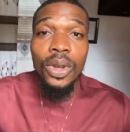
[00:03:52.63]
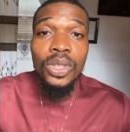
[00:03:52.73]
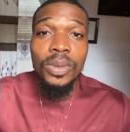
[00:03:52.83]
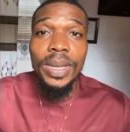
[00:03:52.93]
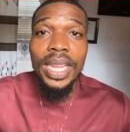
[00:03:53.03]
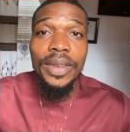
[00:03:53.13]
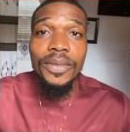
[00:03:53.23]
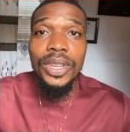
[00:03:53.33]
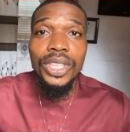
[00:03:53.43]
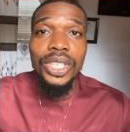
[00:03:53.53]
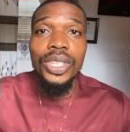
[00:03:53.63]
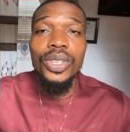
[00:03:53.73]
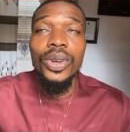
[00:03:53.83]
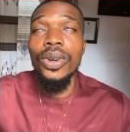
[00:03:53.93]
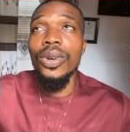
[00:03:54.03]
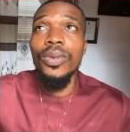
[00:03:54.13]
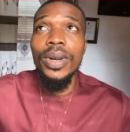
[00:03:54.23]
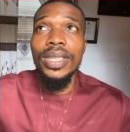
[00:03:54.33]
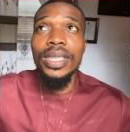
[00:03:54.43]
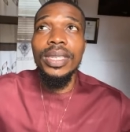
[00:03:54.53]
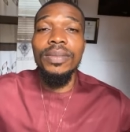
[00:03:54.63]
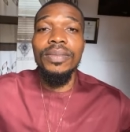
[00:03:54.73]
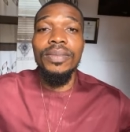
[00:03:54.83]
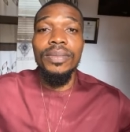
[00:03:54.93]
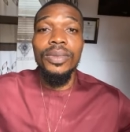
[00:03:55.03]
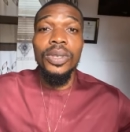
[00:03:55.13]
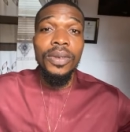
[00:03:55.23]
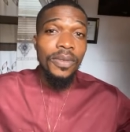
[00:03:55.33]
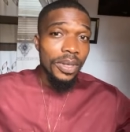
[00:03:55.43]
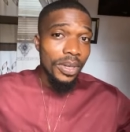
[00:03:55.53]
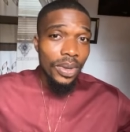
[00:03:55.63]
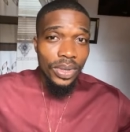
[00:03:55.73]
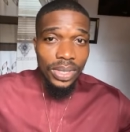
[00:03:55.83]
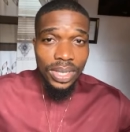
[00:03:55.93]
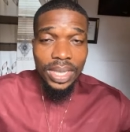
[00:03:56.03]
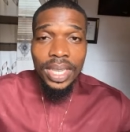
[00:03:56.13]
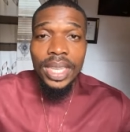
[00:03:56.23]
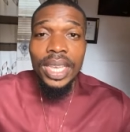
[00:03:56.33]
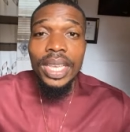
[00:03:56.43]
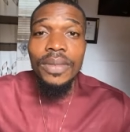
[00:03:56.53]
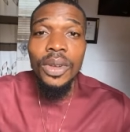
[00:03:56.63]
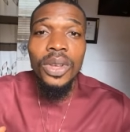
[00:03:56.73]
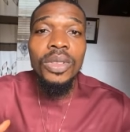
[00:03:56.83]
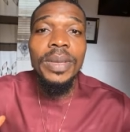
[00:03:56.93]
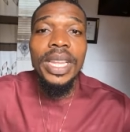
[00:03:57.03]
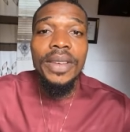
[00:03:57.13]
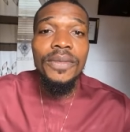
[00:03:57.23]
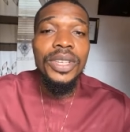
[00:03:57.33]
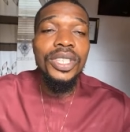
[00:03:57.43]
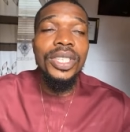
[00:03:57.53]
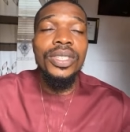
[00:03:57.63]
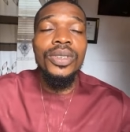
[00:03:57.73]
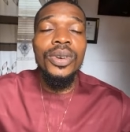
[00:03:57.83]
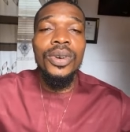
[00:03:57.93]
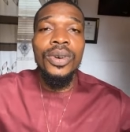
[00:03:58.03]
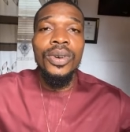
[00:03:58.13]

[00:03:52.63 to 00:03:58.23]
going to be leveraging your, what's the name? Sorry for the noise. If you're going to be leveraging